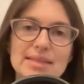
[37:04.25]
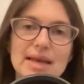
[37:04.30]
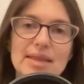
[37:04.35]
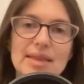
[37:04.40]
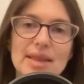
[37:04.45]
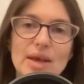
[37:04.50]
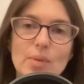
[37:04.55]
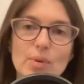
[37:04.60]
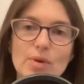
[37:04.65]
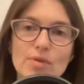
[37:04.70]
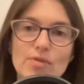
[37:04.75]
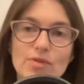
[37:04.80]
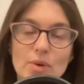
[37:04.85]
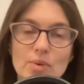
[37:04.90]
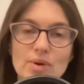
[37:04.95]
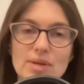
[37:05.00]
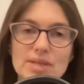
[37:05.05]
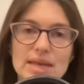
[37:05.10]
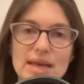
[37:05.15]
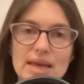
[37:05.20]
and they were
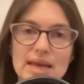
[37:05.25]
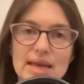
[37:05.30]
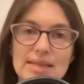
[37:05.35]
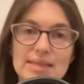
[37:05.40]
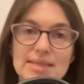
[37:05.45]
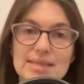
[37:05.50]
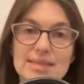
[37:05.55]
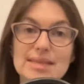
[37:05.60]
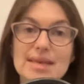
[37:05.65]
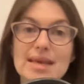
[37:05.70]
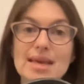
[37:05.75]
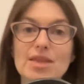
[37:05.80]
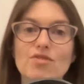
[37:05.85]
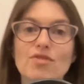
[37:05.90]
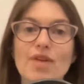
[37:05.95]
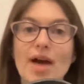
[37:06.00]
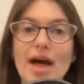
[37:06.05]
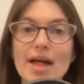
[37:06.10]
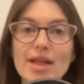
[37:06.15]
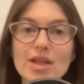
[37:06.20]
focusing and seeing
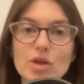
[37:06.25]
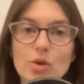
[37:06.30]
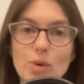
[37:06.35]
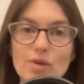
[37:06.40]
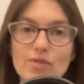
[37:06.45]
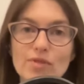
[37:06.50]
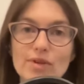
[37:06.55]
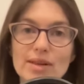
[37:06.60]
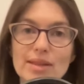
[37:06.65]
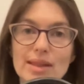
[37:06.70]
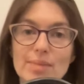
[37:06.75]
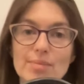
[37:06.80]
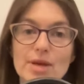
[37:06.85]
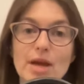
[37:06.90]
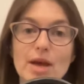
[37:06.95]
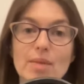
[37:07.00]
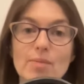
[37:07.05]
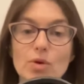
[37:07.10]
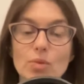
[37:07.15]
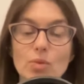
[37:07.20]
the value of it and then
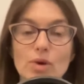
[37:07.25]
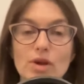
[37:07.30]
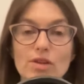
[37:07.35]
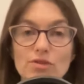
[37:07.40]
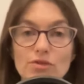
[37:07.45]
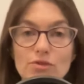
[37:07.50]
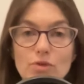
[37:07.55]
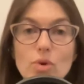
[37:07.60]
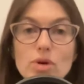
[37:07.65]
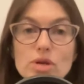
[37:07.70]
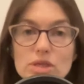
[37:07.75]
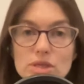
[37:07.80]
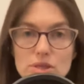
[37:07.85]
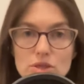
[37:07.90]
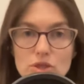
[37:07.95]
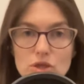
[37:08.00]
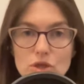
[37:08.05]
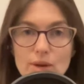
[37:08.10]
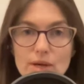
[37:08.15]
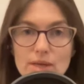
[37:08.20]
becoming
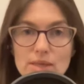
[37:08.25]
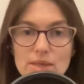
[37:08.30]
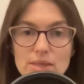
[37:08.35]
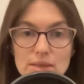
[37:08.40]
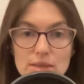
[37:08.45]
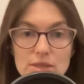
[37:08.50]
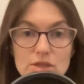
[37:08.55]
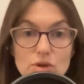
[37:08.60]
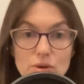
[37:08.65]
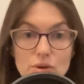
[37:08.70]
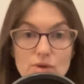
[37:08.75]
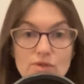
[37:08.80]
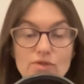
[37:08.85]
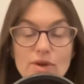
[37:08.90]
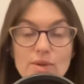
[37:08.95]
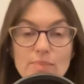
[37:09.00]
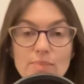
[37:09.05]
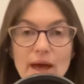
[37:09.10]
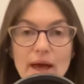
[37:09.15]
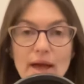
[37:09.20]
reinforced to it. It's
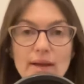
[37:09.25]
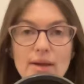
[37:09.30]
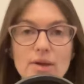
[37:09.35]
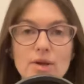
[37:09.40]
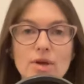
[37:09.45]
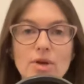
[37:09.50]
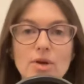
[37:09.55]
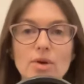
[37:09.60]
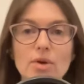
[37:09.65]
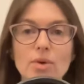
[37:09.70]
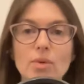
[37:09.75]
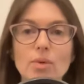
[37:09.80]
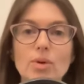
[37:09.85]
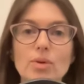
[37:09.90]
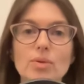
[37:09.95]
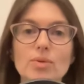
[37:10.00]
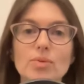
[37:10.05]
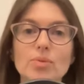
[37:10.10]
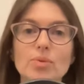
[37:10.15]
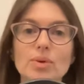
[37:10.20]
neurofeedback. Right.
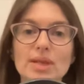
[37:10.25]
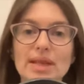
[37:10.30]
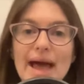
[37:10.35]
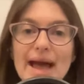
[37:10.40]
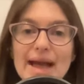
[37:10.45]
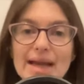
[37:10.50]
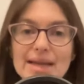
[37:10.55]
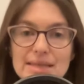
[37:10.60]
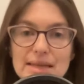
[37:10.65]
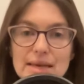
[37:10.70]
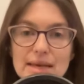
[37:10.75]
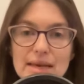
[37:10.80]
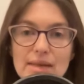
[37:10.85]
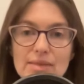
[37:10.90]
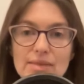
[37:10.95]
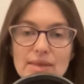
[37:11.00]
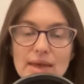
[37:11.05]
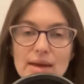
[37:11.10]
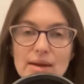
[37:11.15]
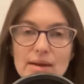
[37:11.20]
Or relaxing
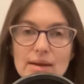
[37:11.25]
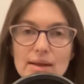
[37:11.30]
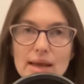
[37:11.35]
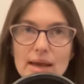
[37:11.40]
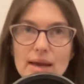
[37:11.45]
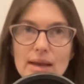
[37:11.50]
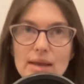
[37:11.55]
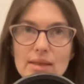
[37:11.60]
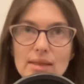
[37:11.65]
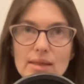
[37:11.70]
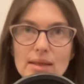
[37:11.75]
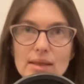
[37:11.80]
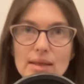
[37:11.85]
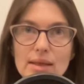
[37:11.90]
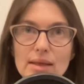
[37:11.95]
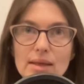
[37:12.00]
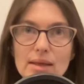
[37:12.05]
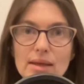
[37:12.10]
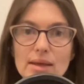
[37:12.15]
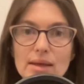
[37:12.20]
and then getting
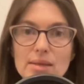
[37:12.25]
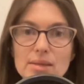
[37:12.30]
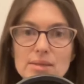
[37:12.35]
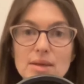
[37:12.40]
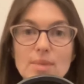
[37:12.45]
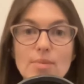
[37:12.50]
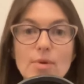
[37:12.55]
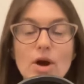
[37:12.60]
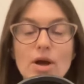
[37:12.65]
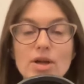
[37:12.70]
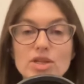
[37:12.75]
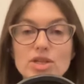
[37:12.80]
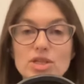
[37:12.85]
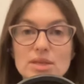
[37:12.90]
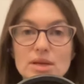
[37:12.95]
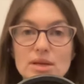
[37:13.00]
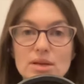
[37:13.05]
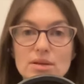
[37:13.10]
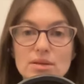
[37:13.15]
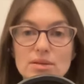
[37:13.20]
the
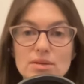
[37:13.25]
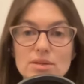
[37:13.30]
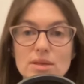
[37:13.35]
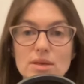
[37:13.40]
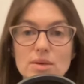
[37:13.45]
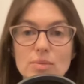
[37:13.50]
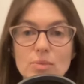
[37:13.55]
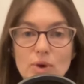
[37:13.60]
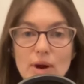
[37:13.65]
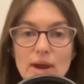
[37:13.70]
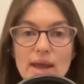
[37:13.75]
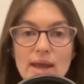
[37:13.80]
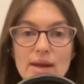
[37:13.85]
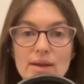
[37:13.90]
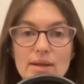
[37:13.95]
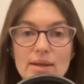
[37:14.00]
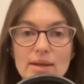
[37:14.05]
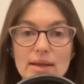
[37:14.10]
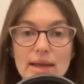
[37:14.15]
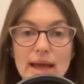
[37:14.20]
subconscious signal to their
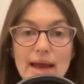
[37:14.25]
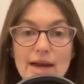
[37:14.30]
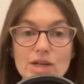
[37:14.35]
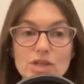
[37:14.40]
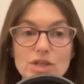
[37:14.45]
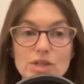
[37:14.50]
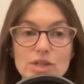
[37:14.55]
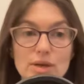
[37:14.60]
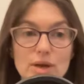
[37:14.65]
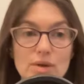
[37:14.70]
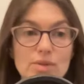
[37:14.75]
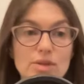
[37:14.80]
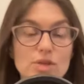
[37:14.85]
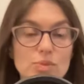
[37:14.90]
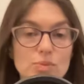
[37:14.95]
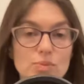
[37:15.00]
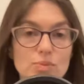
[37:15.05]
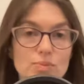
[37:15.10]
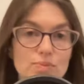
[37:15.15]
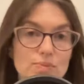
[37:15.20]
brain that actually, you know,
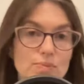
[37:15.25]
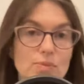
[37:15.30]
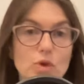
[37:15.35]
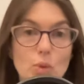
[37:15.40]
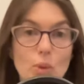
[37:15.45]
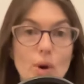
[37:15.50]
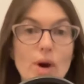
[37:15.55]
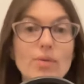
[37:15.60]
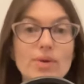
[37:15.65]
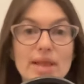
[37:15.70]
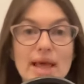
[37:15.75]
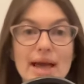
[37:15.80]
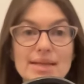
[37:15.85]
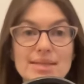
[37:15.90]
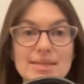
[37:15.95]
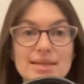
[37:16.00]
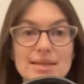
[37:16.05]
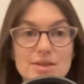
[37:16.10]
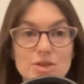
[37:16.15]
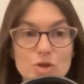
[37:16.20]
this you are
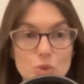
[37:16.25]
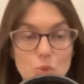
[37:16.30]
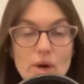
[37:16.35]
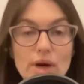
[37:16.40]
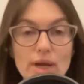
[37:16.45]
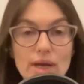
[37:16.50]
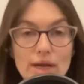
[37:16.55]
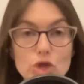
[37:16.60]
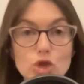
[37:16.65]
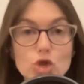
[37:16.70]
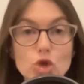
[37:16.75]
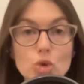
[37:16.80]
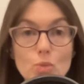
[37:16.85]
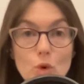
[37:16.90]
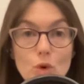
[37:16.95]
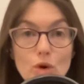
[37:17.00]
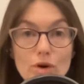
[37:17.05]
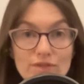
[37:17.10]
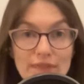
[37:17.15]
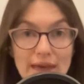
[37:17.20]
relaxing, this is working, do
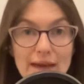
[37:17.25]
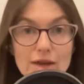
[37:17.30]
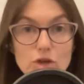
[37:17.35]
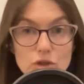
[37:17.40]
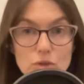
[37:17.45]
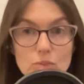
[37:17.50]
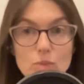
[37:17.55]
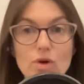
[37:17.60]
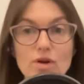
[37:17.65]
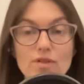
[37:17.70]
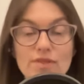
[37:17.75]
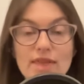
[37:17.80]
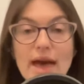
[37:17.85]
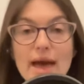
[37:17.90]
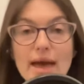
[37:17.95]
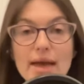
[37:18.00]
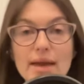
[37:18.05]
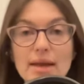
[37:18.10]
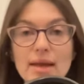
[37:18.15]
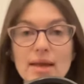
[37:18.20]
more of that, do more of that.